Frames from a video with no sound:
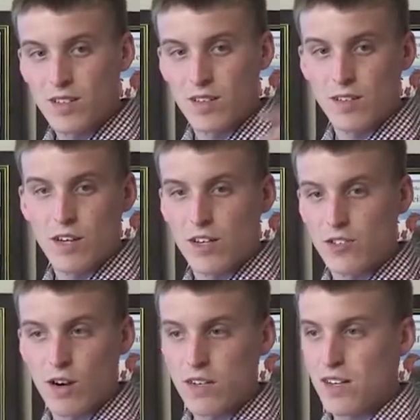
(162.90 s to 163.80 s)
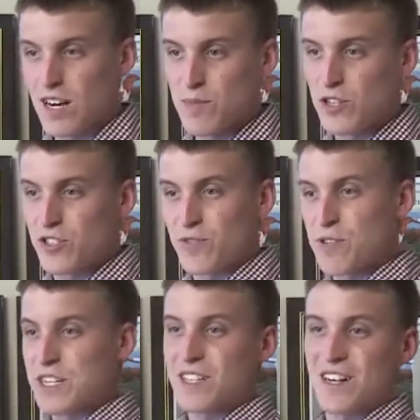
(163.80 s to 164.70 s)
Huh? Yeah, so I measure it in
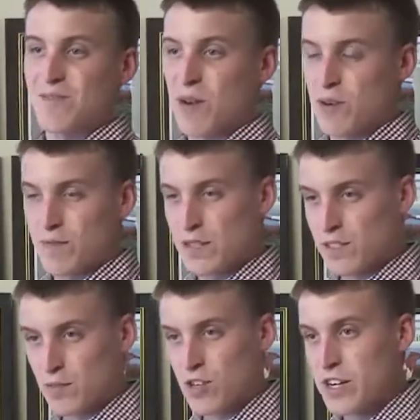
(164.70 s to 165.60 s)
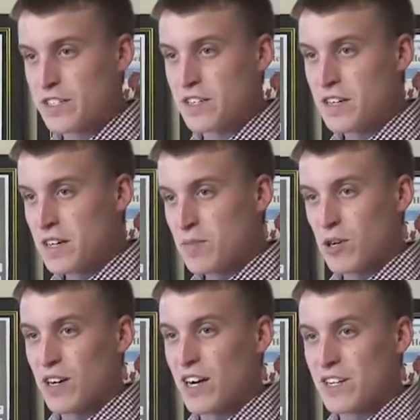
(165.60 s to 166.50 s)
weeks. My wife thinks I'm crazy,
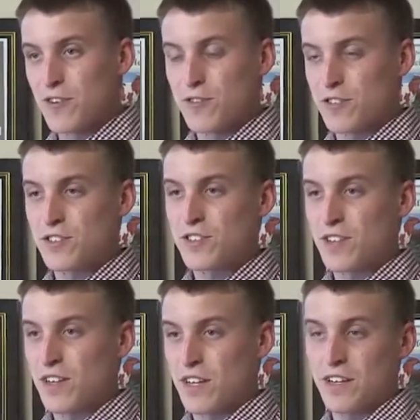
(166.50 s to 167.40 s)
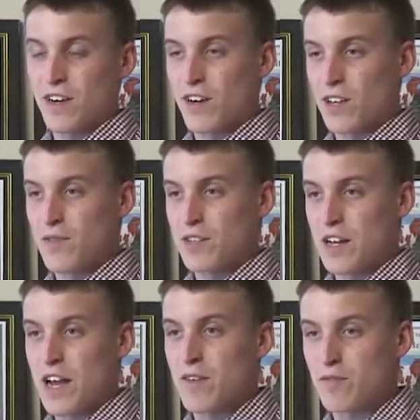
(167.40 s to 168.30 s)
but I know that it's like 11 and
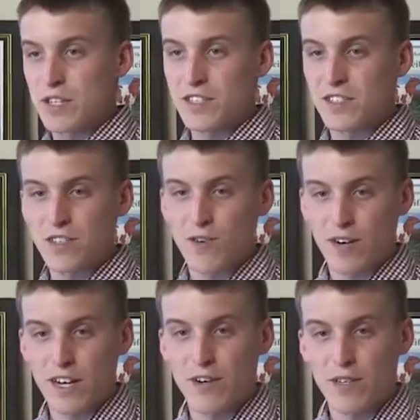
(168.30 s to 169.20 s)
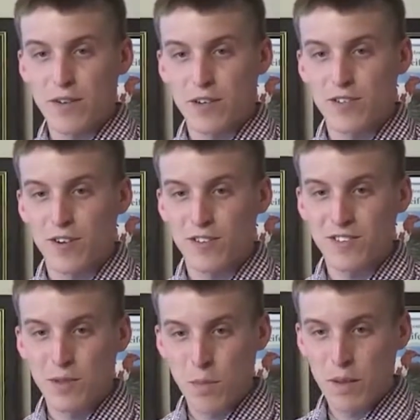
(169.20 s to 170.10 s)
a half weeks until our county fair
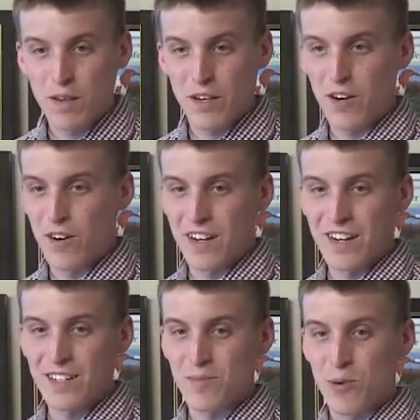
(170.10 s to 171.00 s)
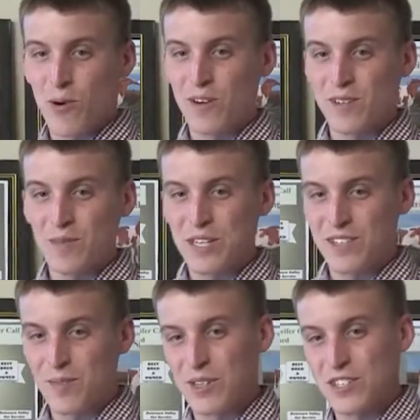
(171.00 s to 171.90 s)
starts. And that's important
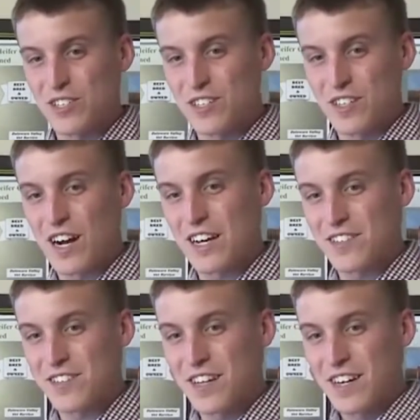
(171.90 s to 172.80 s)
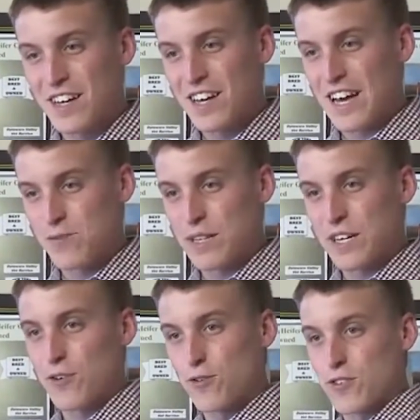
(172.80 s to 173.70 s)
because I'm going to adjust the diets as we
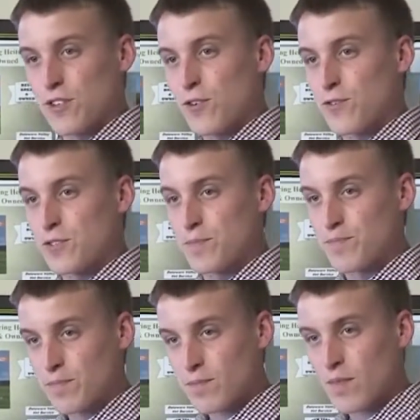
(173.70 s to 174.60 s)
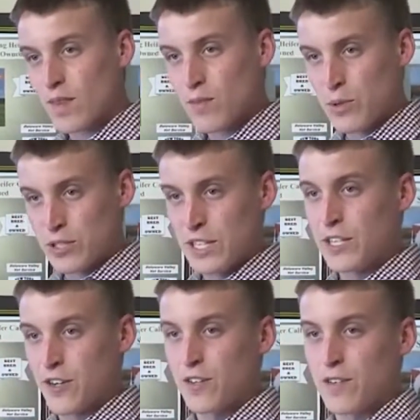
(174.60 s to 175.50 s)
get closer and closer,
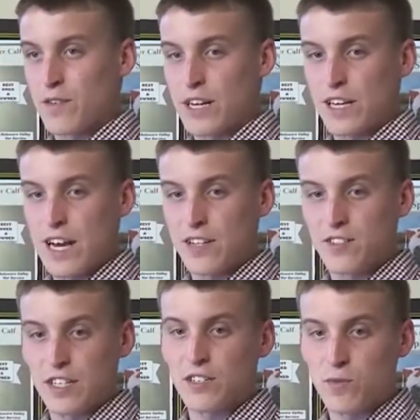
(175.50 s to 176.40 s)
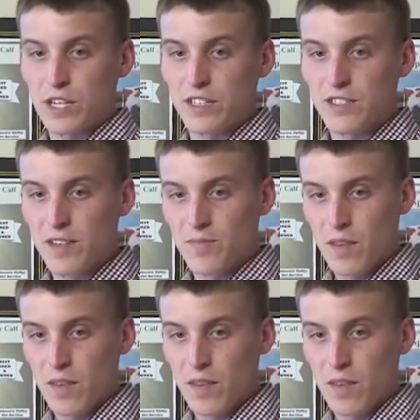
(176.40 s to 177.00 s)
particularly for that last 6 weeks.